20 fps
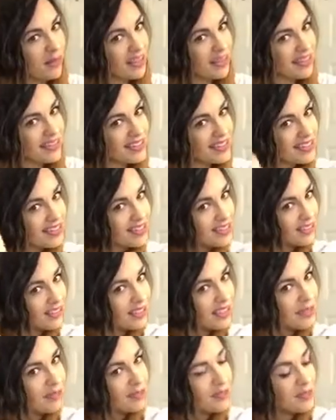bit
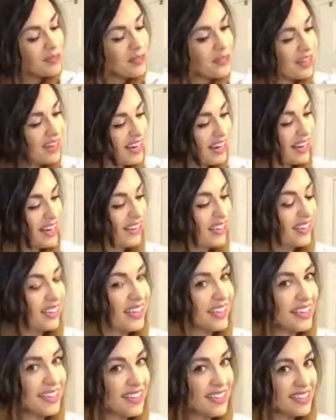dirty before I
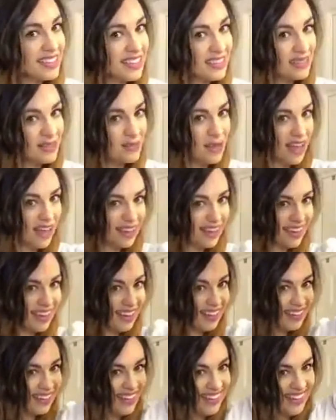curl it. That sounds bad
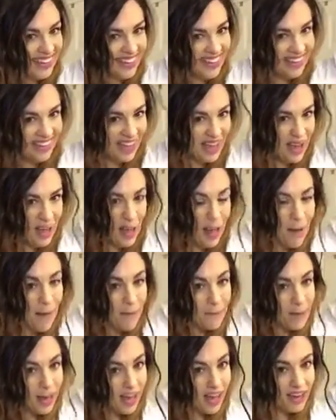again.
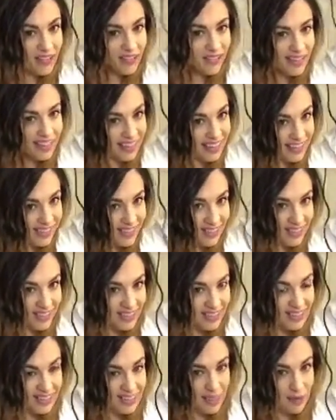But I feel like the
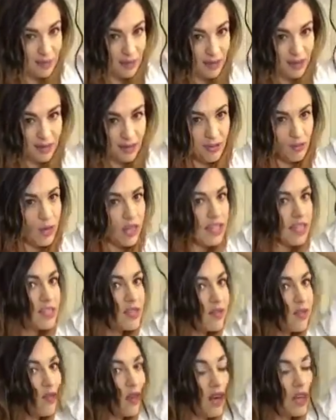curls stick better. When
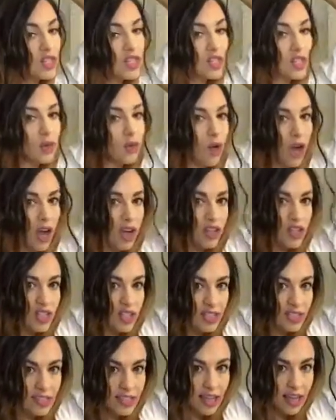it's freshly
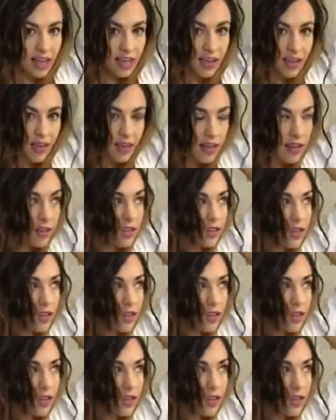washed, it's like